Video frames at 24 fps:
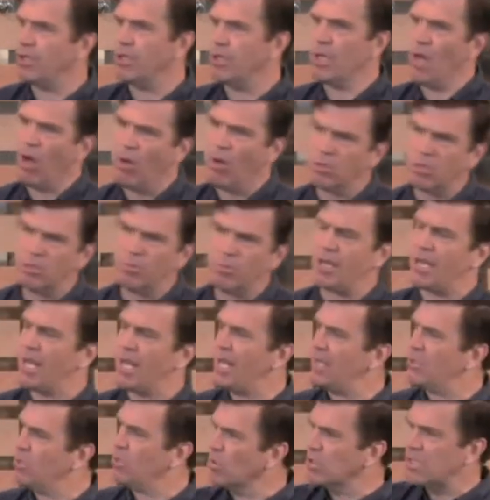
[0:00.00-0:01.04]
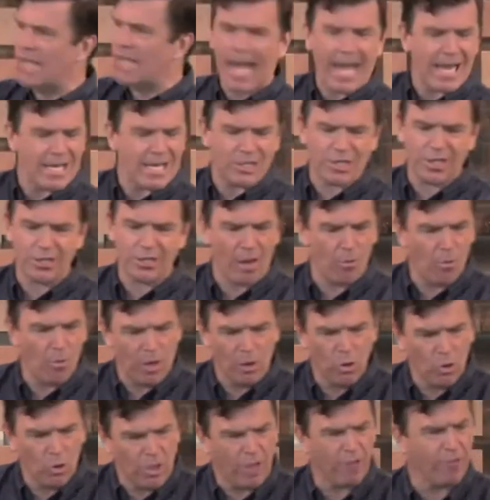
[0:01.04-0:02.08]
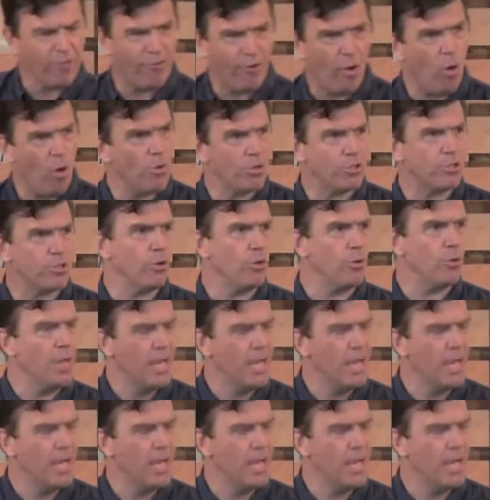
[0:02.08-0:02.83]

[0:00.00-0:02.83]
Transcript: the ultimate exaltation that we're looking forward to